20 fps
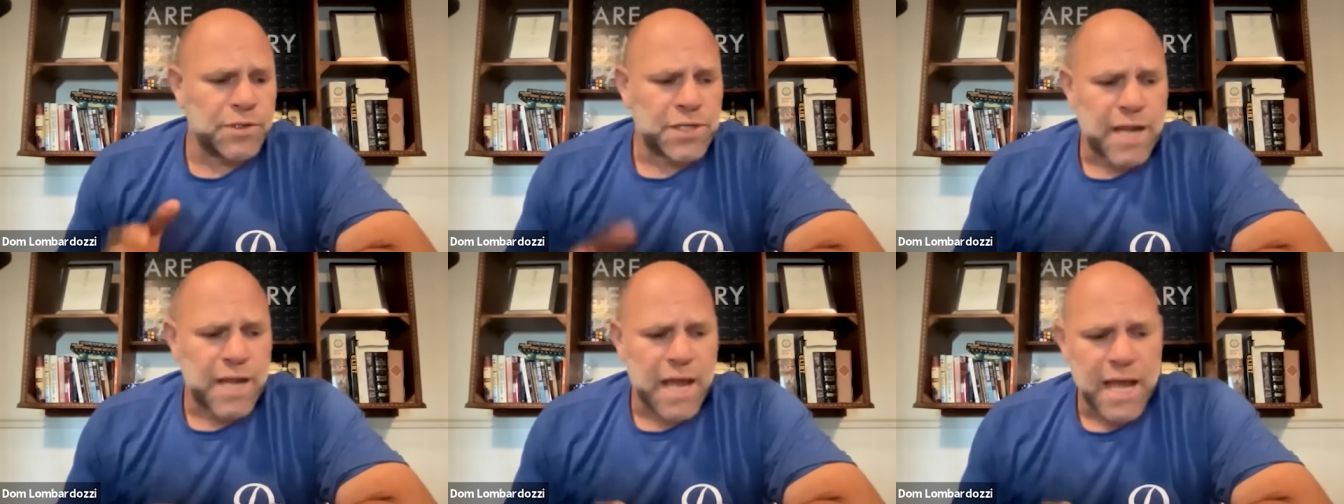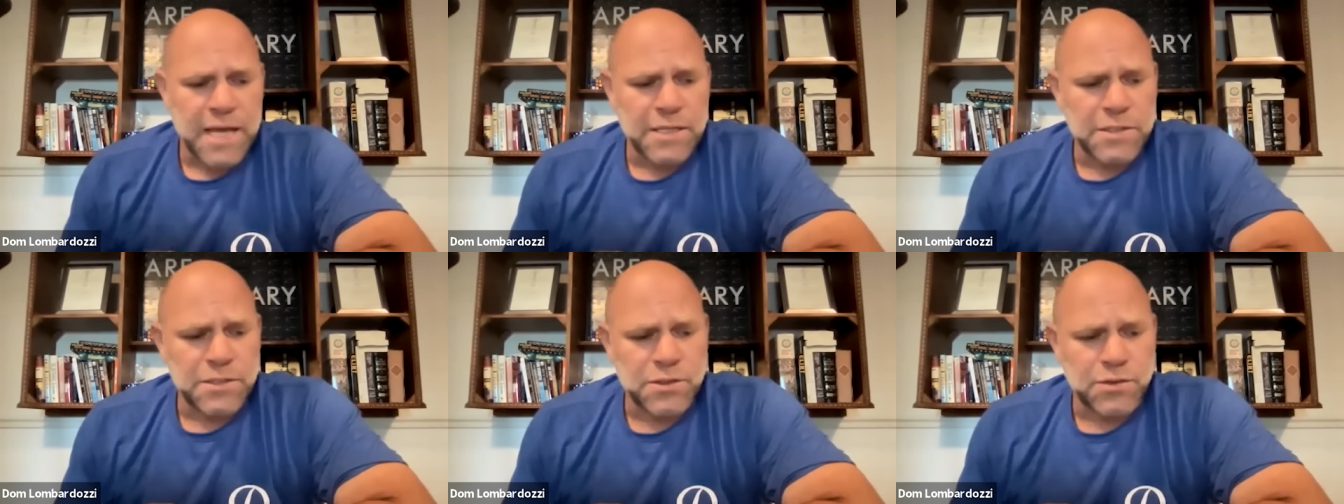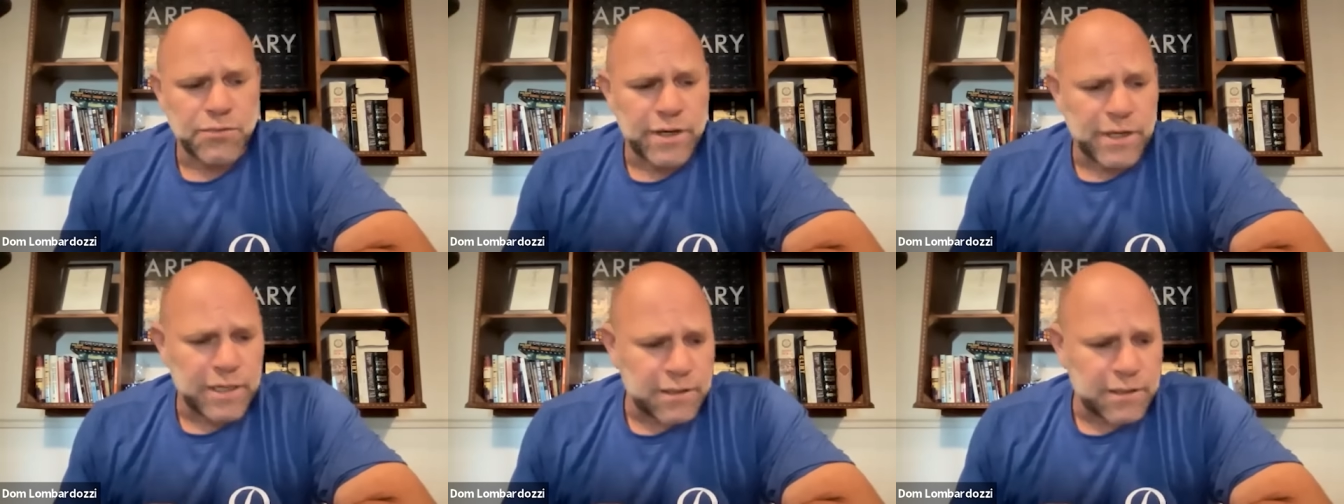Chazz
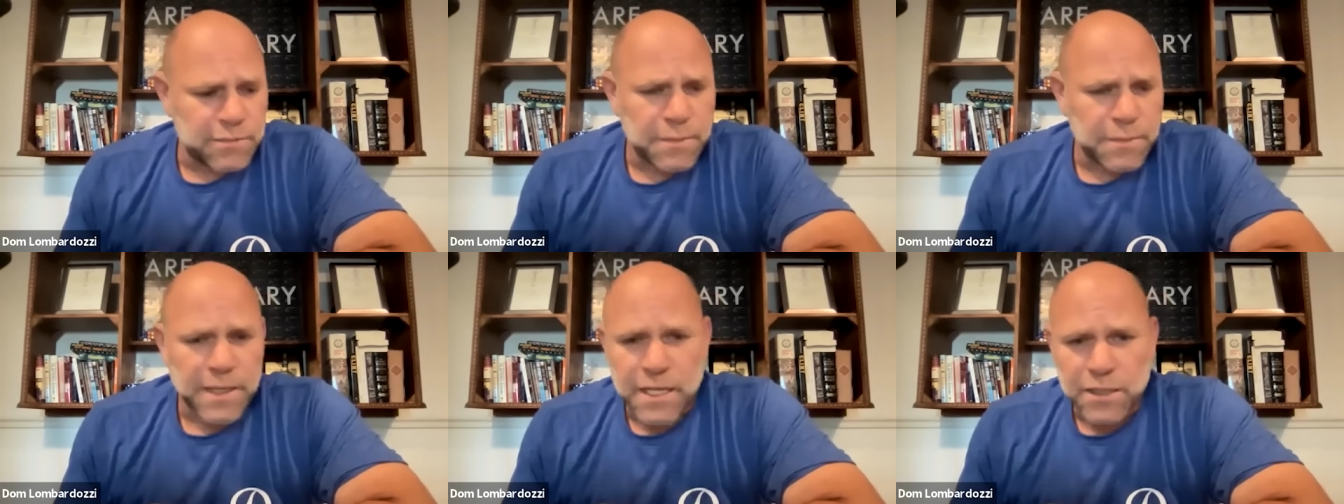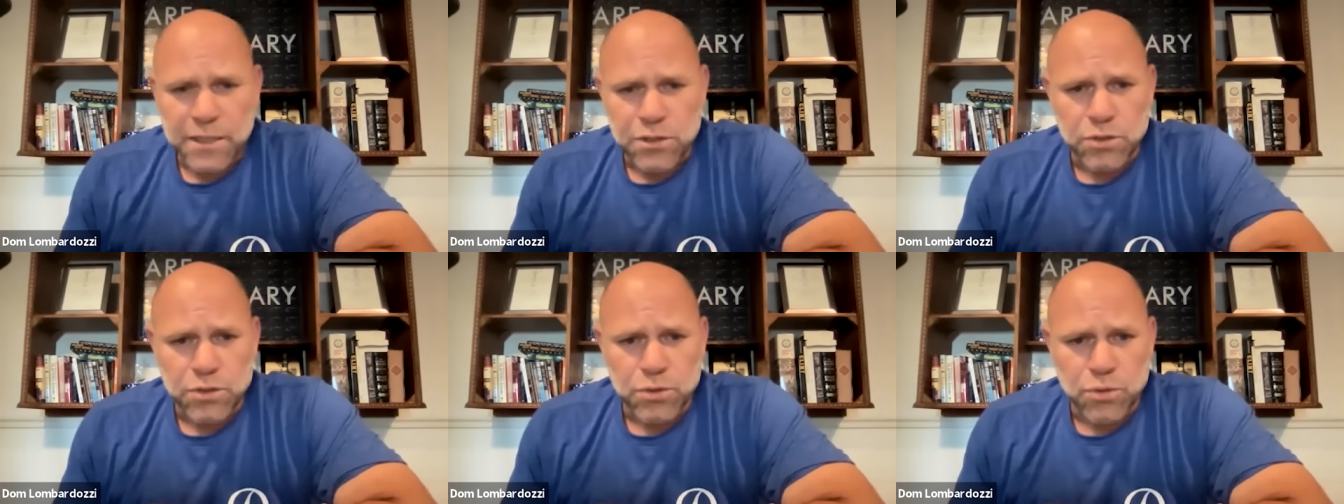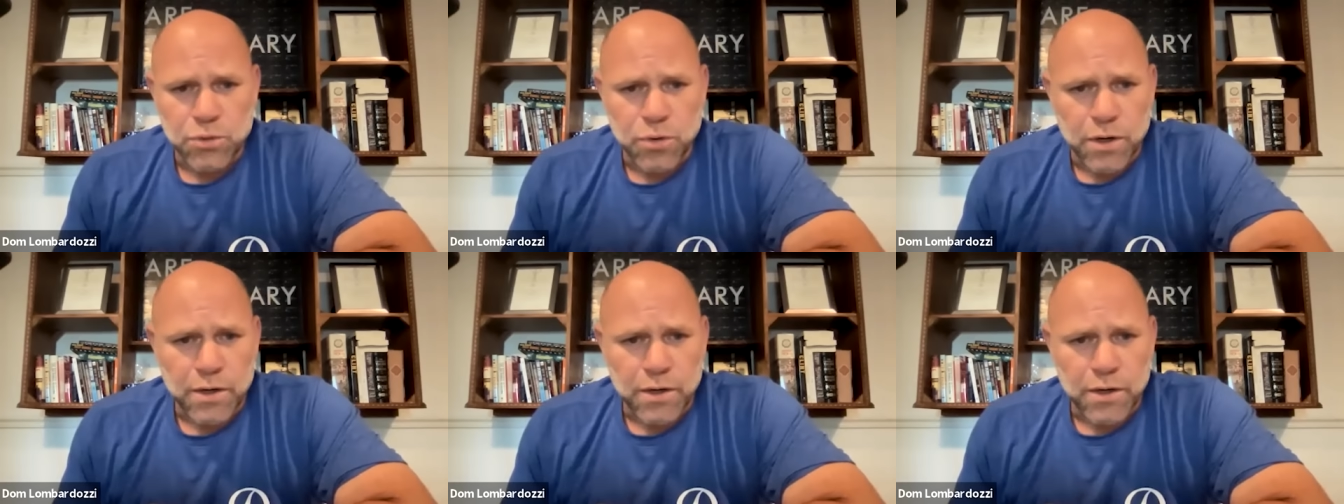greeted me at the
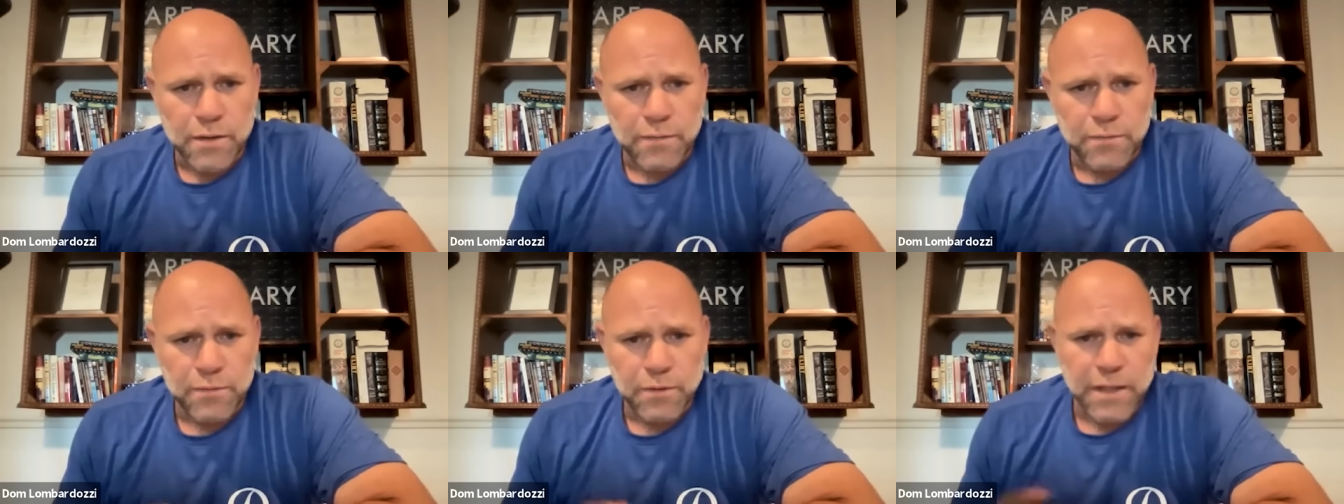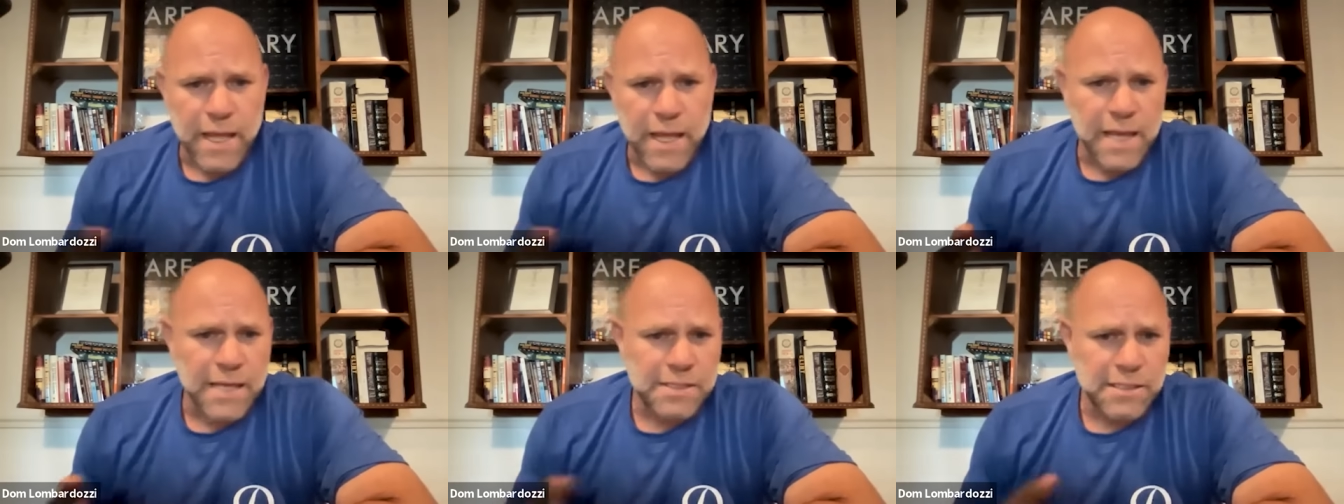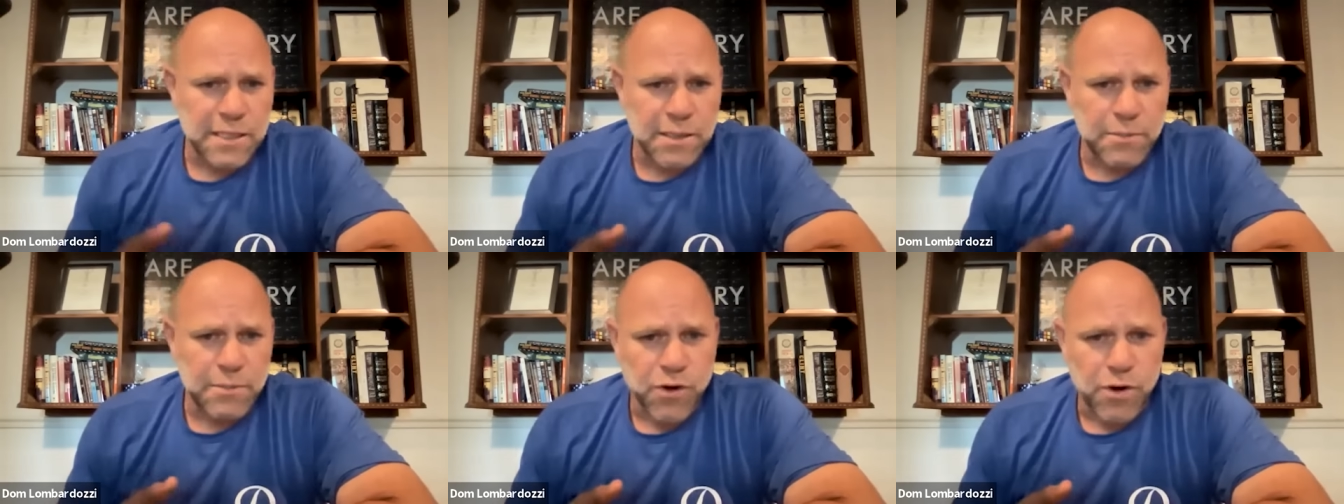door.
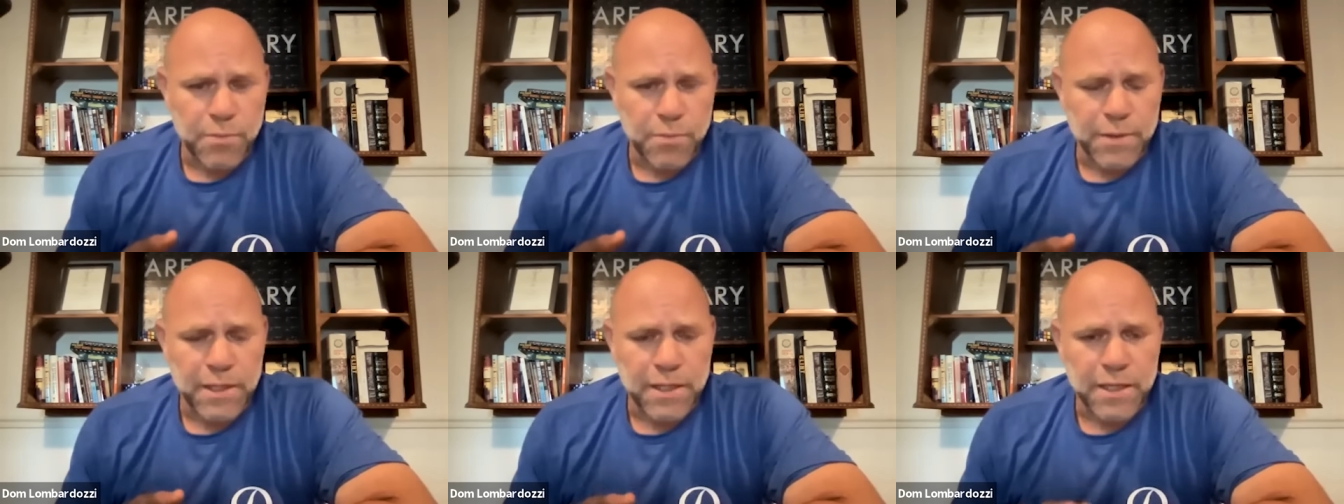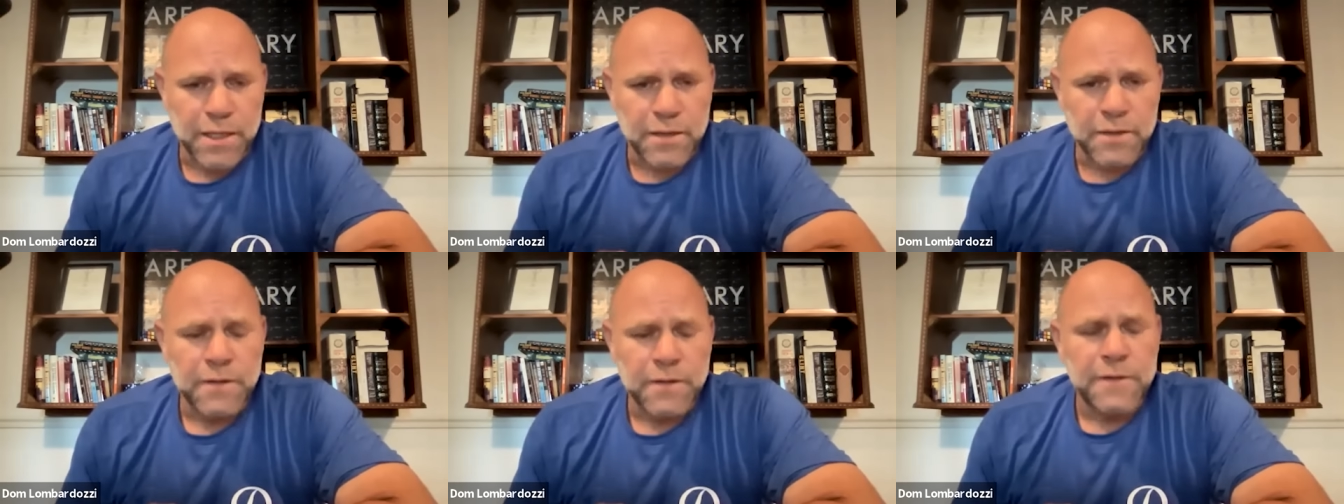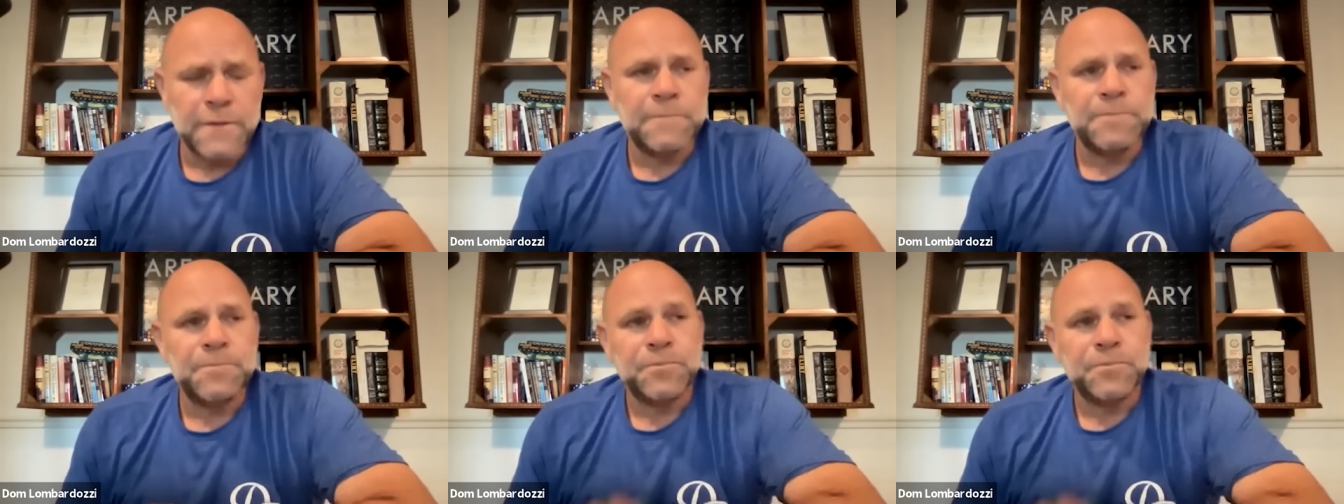Casting brought me in.